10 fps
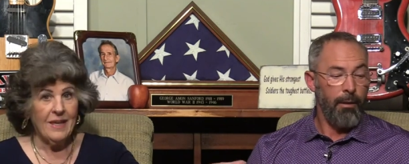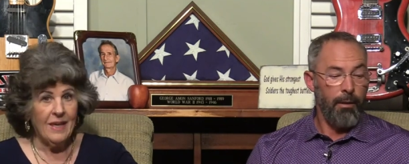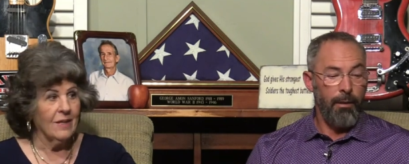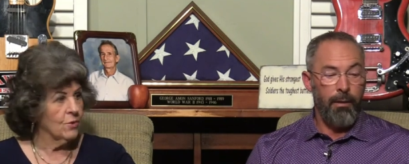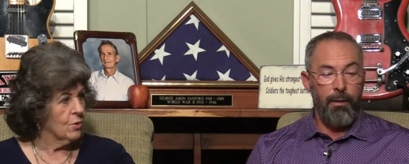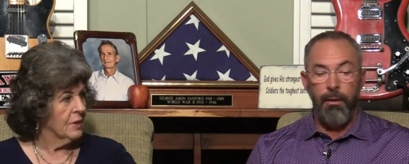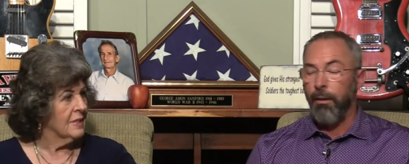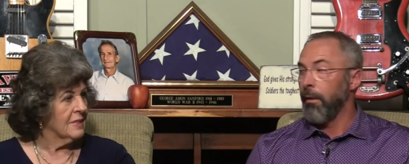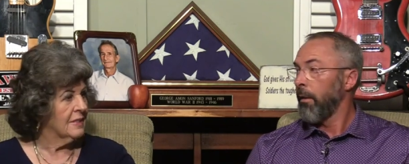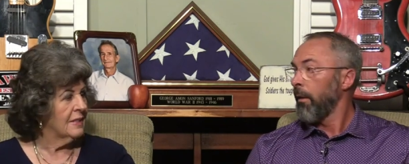Speaker 1: can
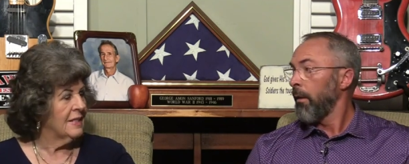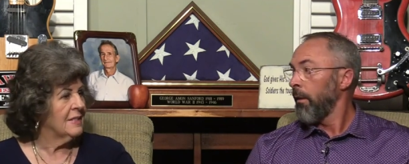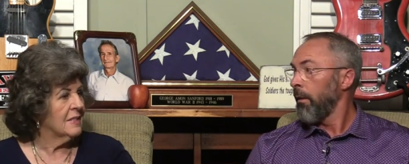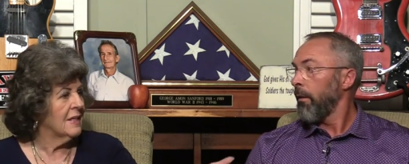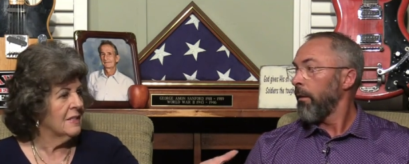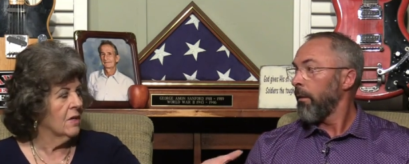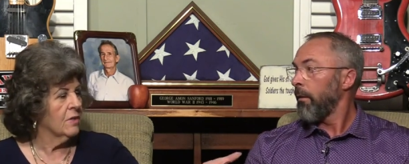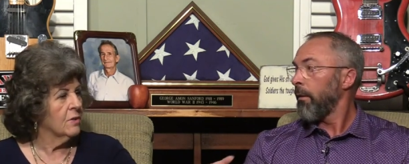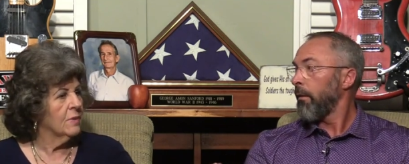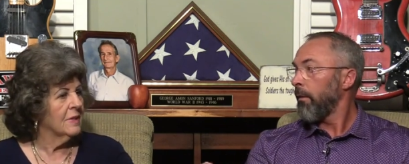trust that he's he's
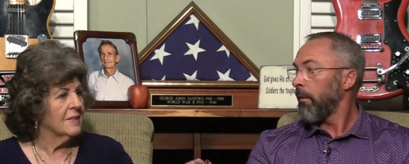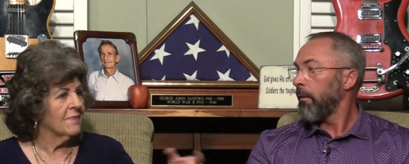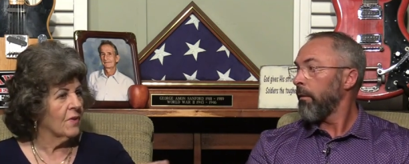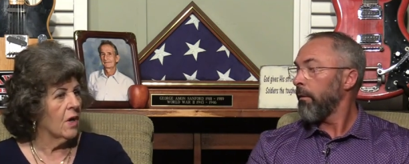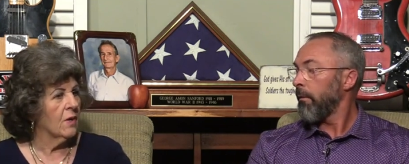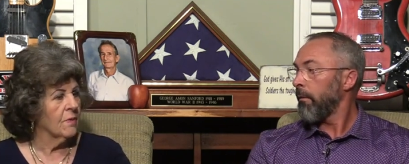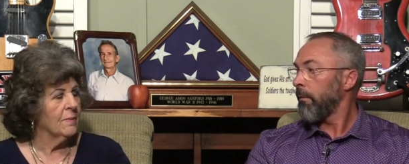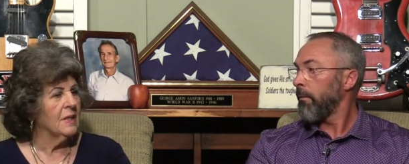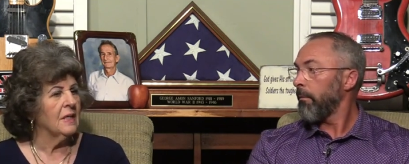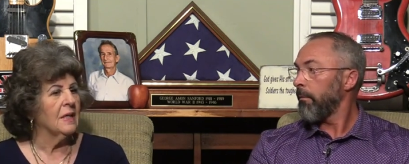not doing this for all the
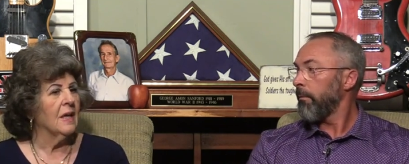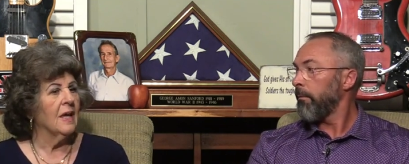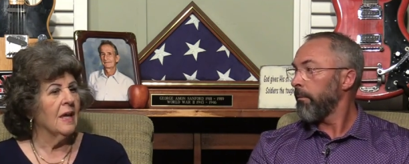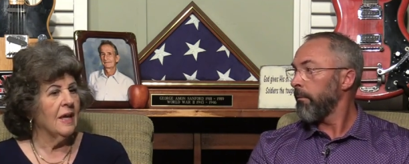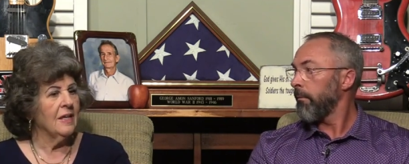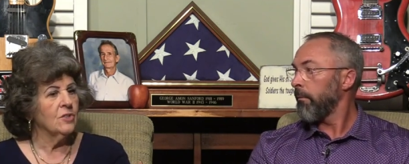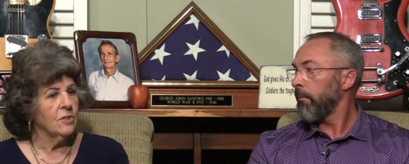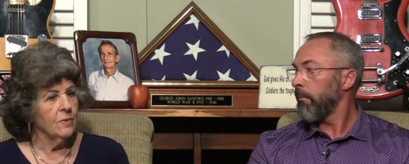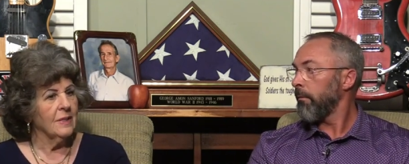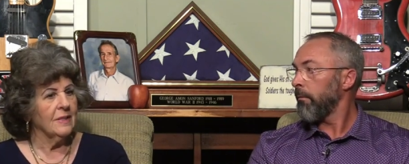money he's
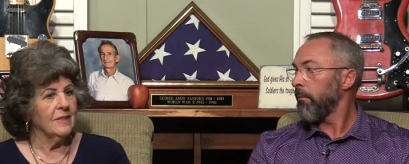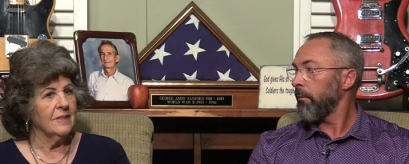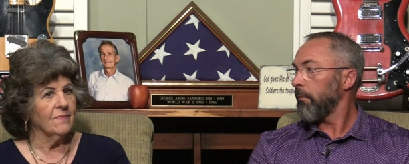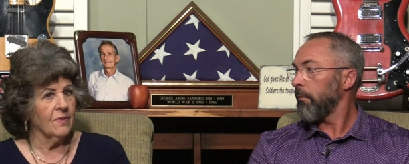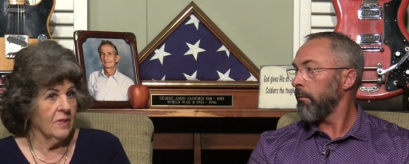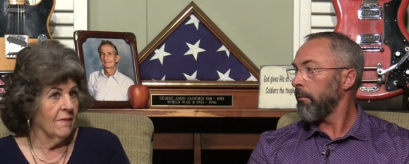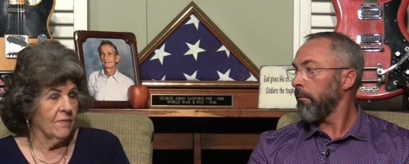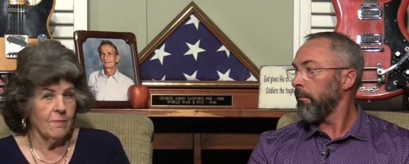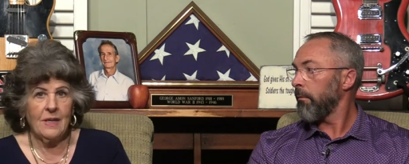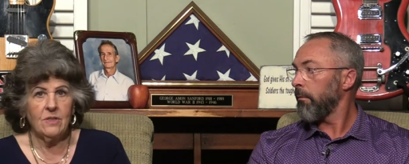doing this for the
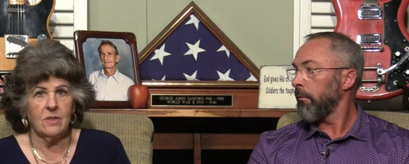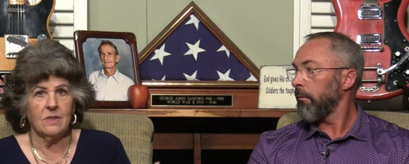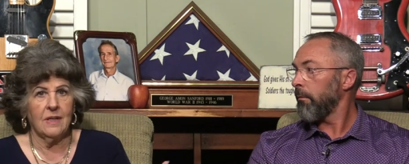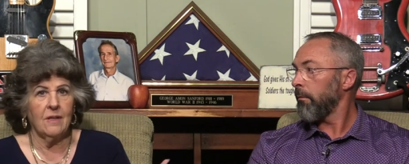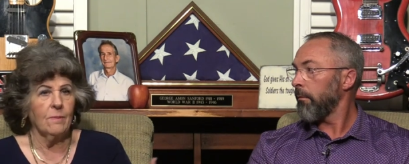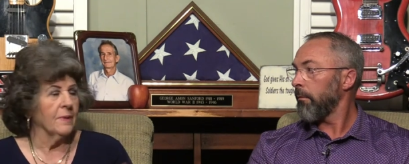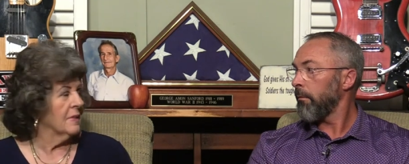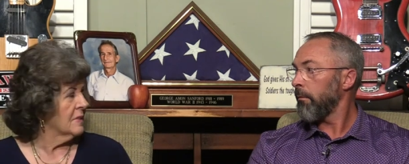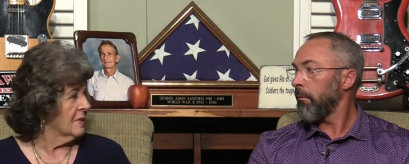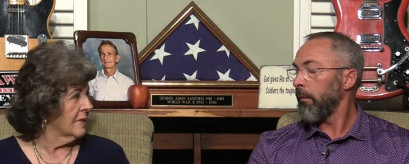information to help
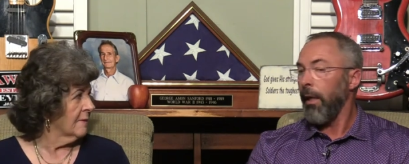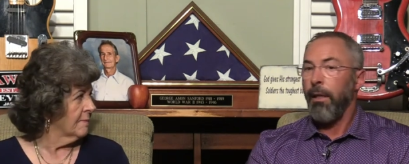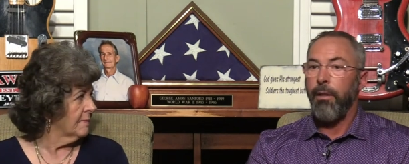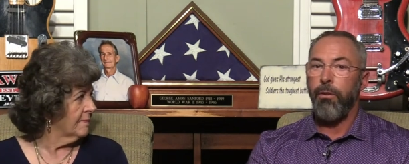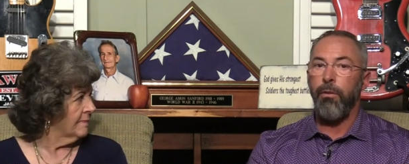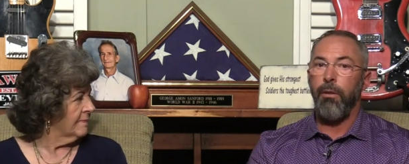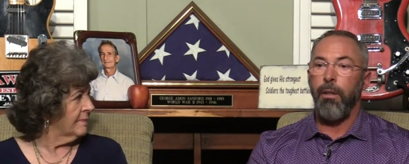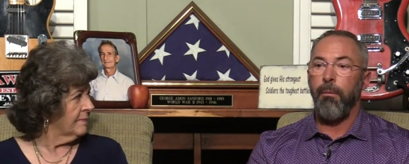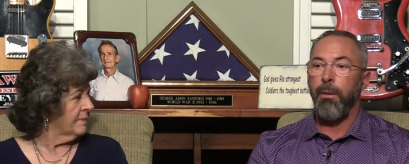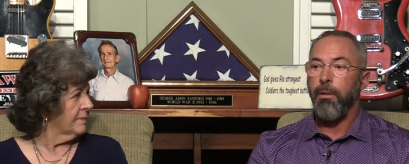us.
Speaker 2: Yeah, he's doing
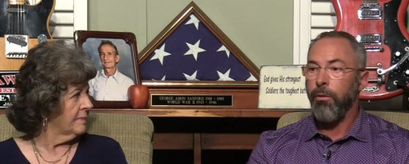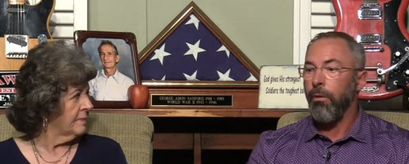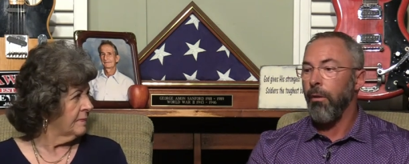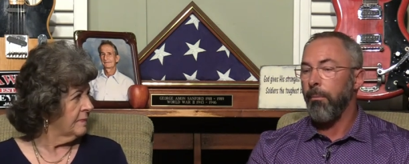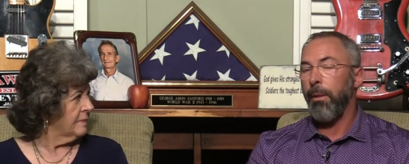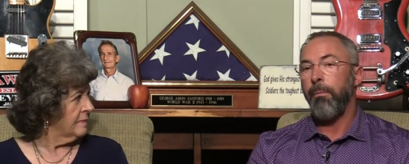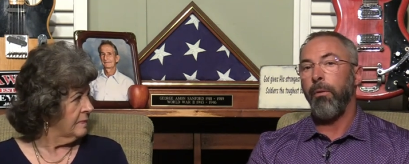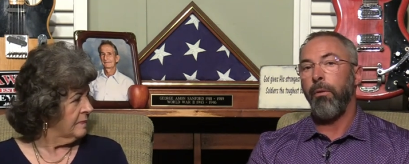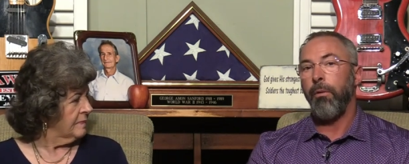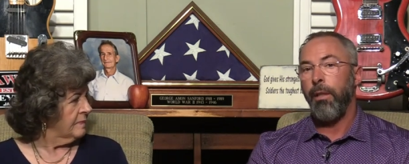it because there are
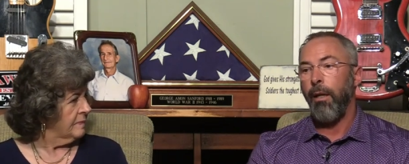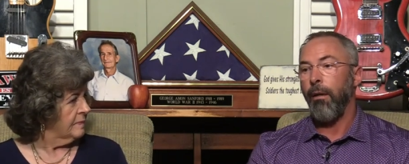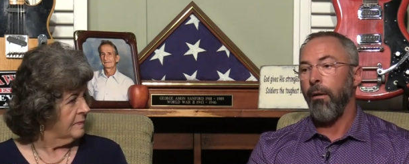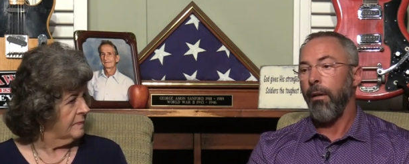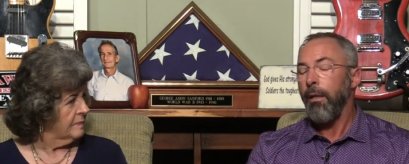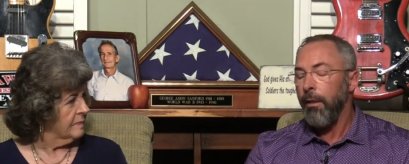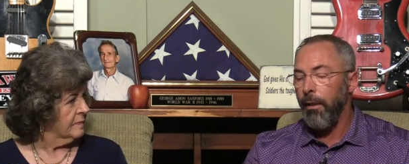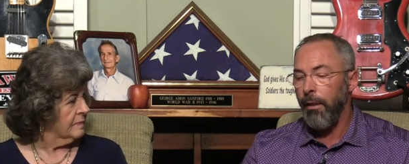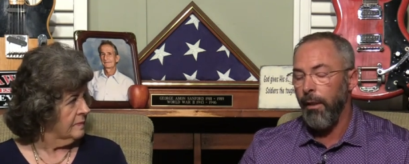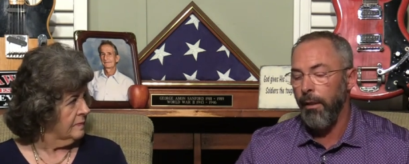people who care. And,
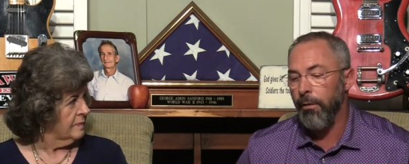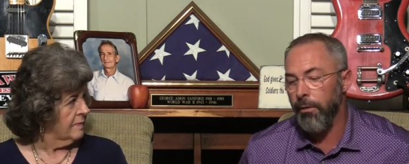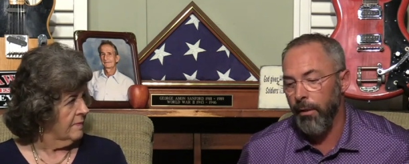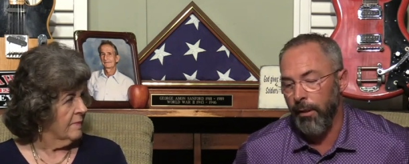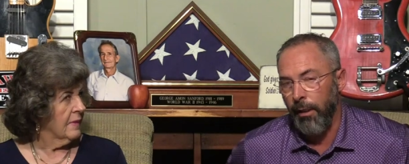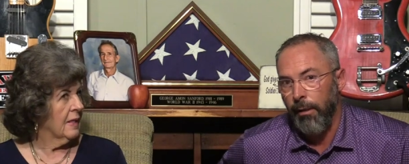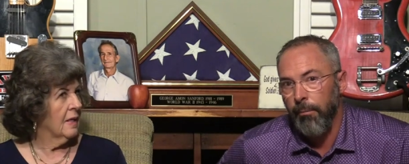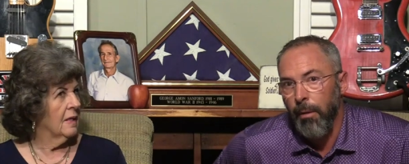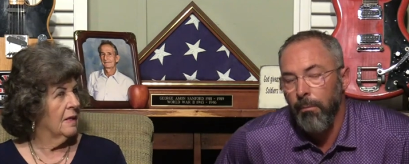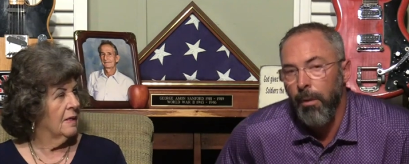and, and here's the thing
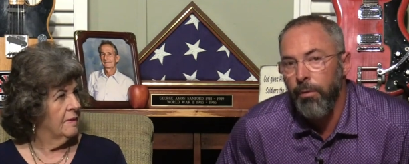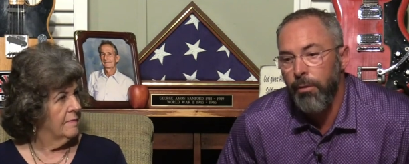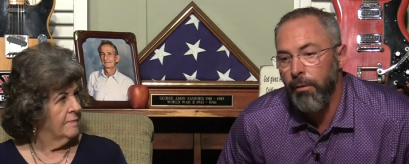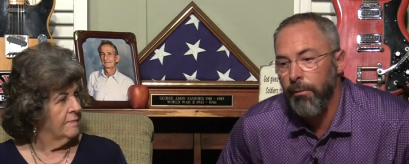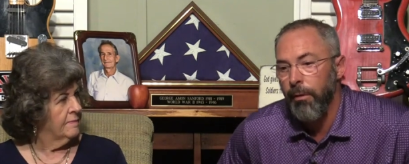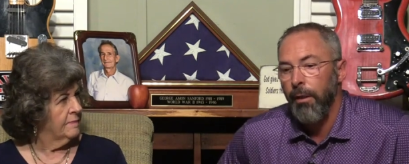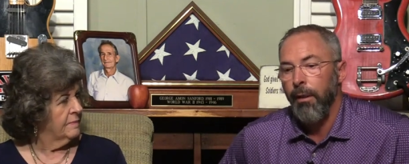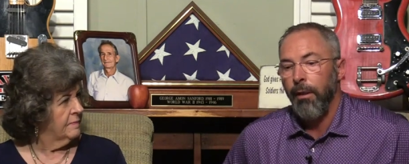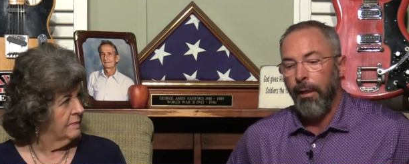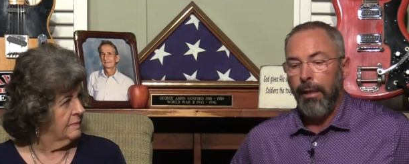most of,
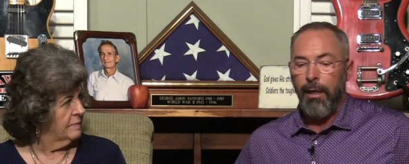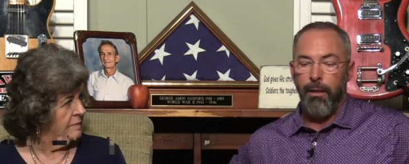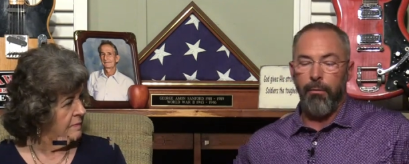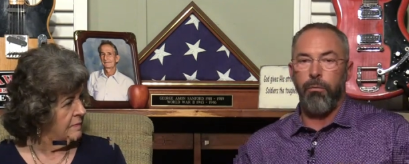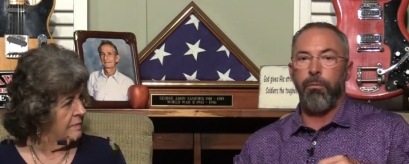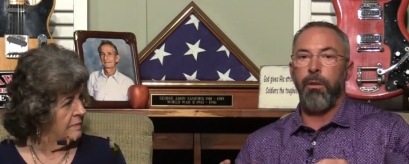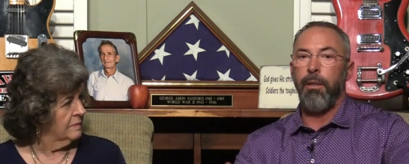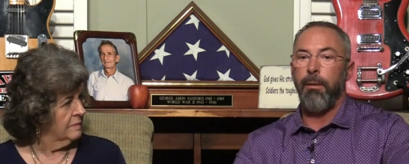like, I had a really